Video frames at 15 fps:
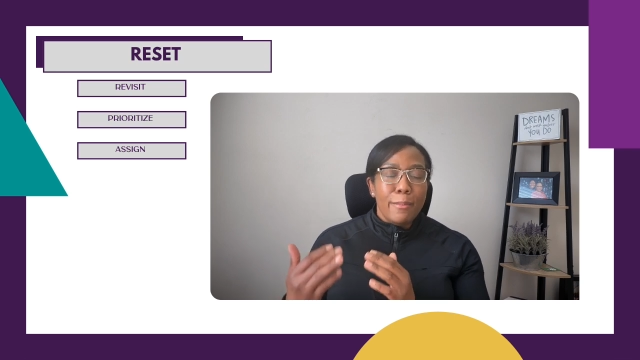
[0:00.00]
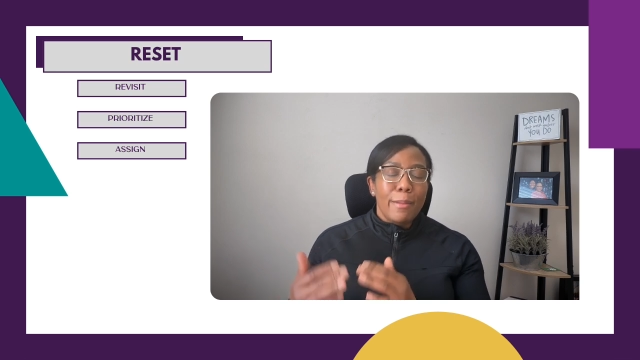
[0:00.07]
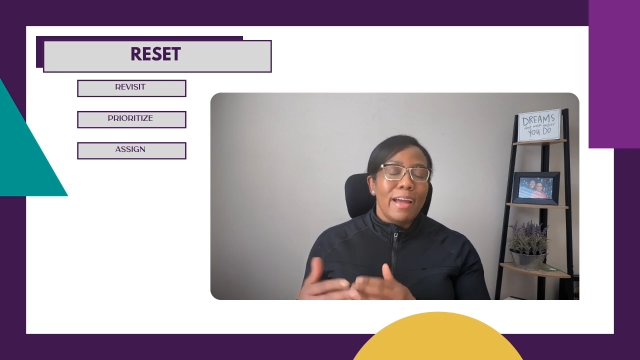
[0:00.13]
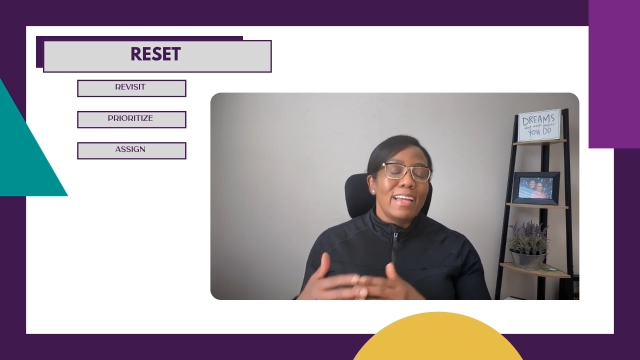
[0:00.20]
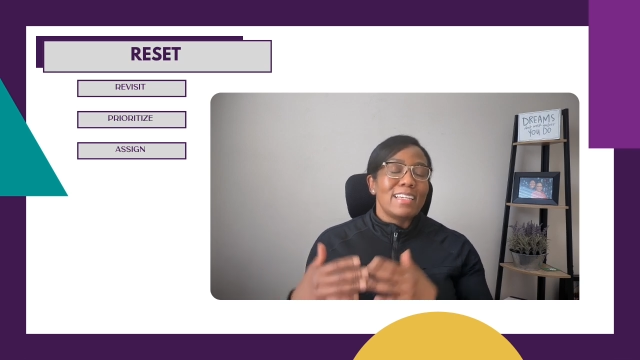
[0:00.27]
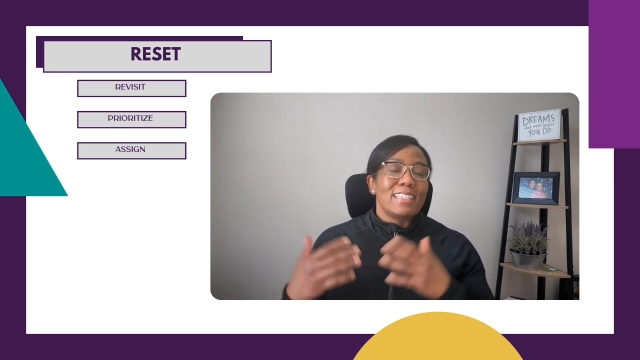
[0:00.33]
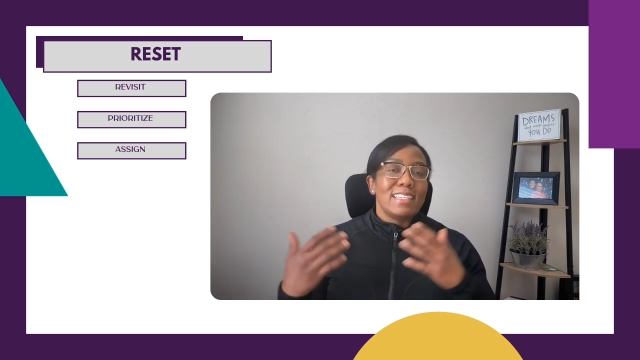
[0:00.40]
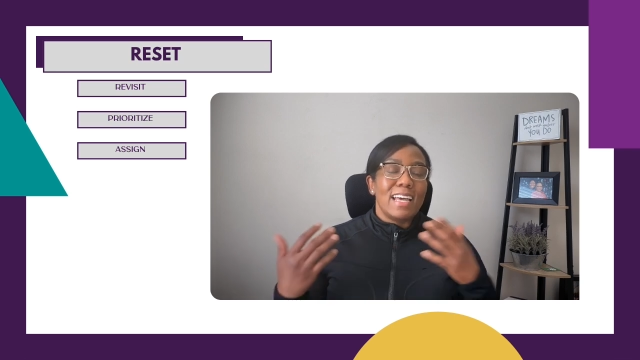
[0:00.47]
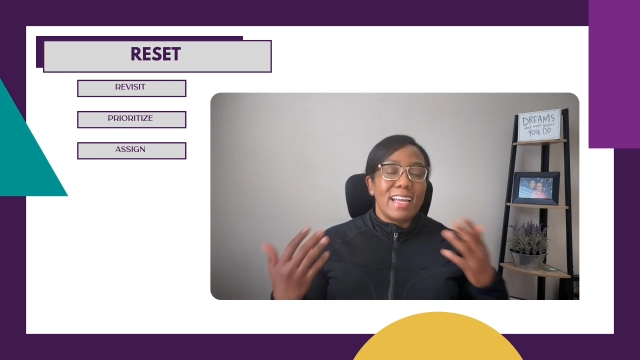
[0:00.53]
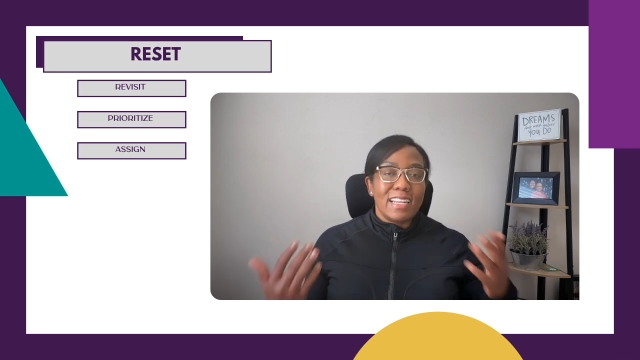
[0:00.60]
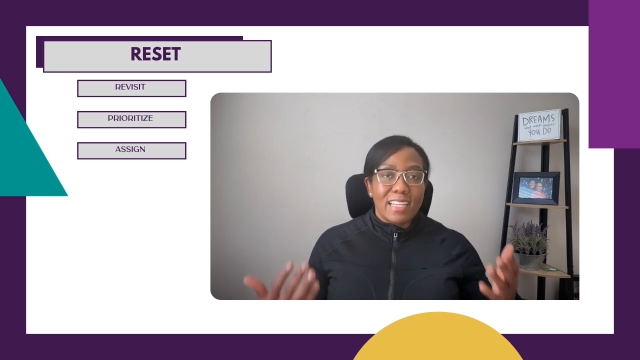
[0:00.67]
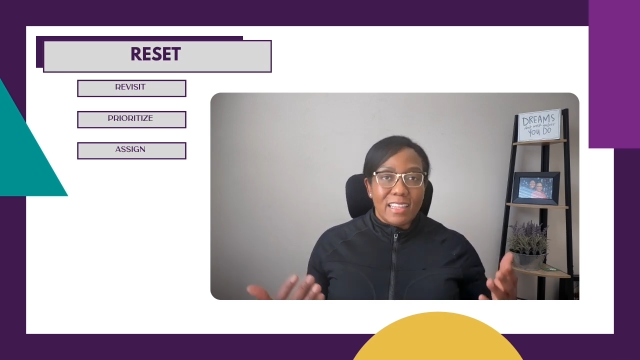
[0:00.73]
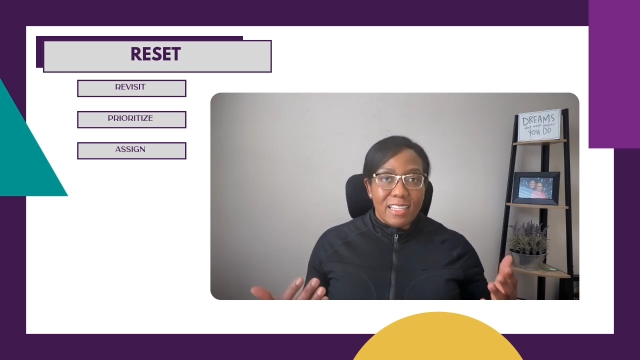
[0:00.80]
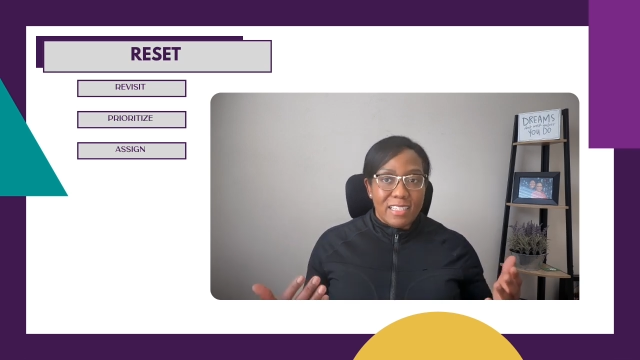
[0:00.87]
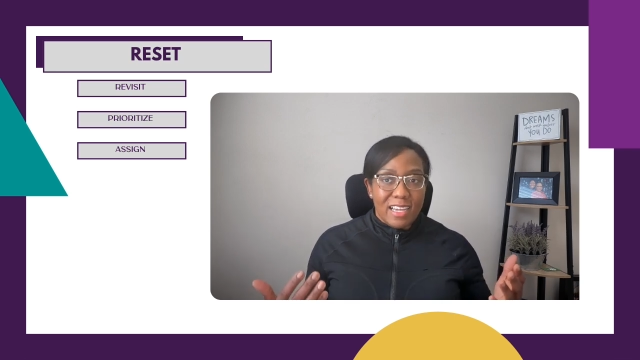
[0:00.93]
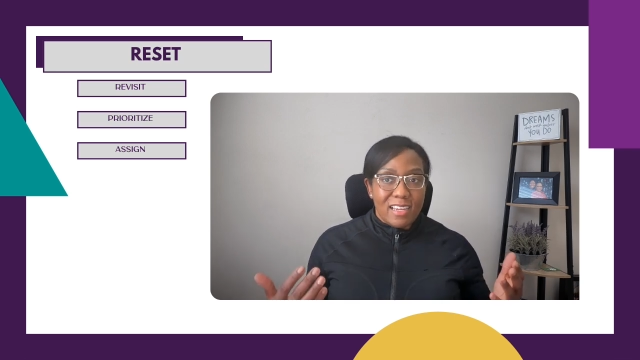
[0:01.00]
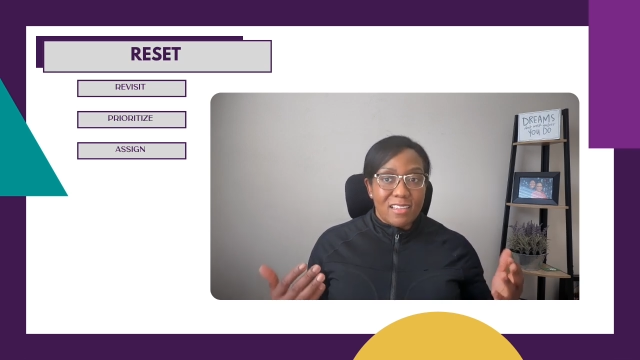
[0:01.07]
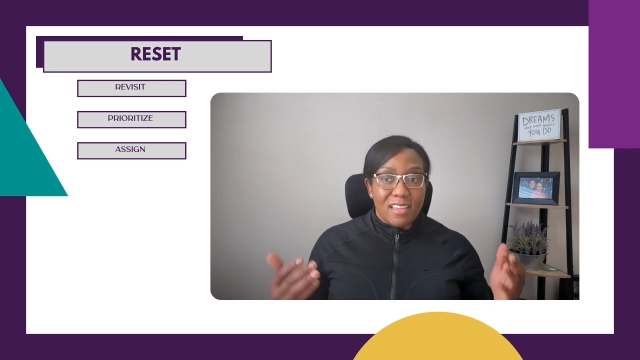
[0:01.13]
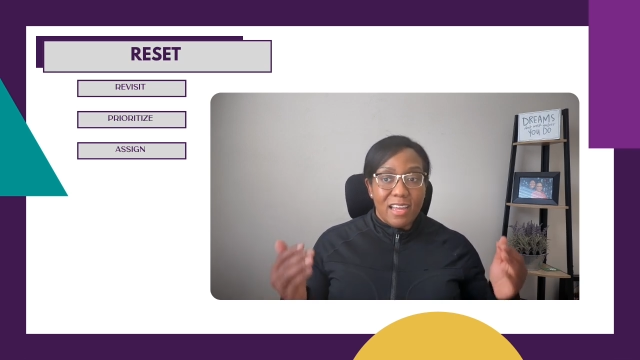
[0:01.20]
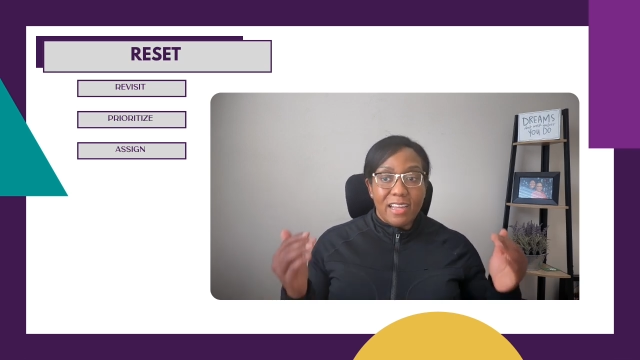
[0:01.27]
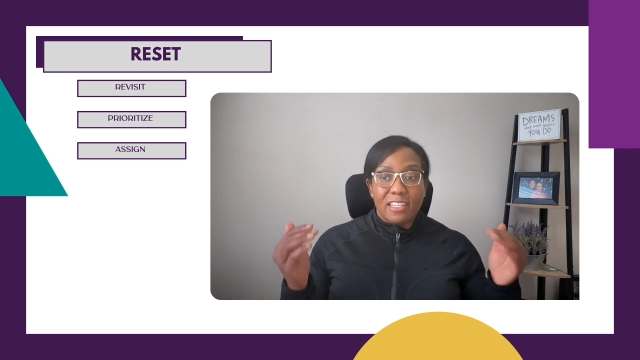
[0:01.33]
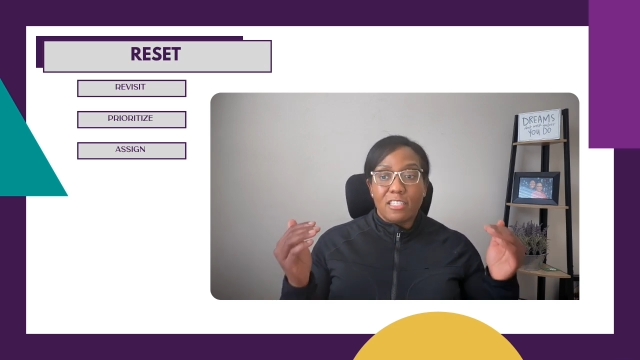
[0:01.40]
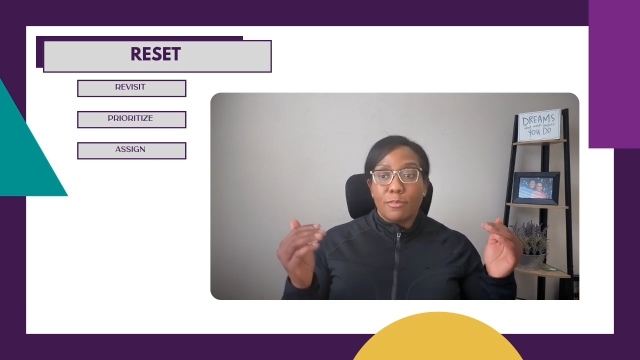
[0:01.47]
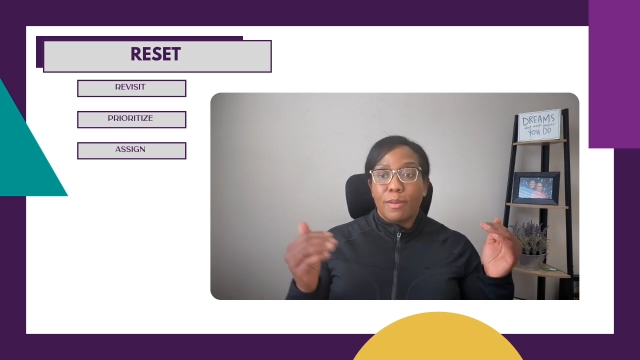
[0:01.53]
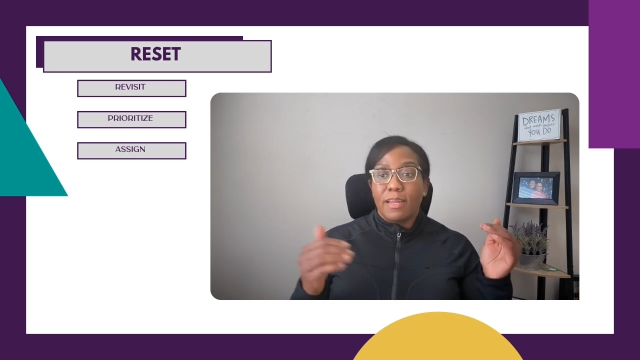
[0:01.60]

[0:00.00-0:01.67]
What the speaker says: by assigning the deadlines,